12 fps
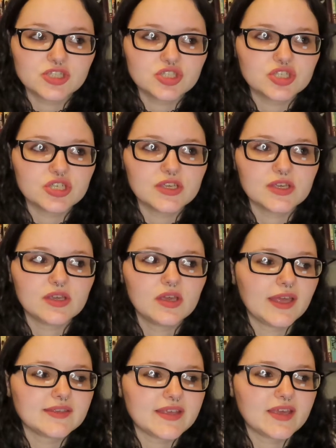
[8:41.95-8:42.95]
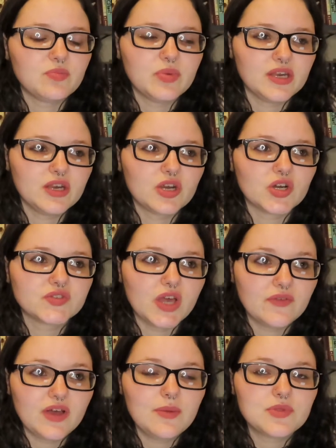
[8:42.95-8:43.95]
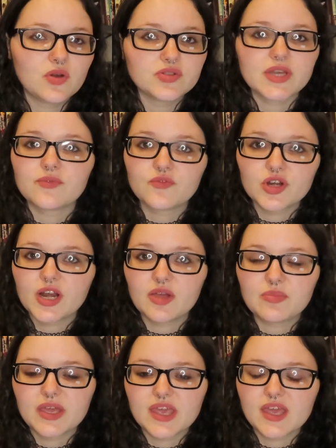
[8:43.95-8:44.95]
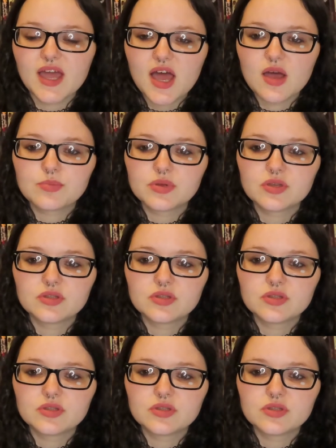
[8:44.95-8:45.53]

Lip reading: she is like beating herself up the whole time for not picking up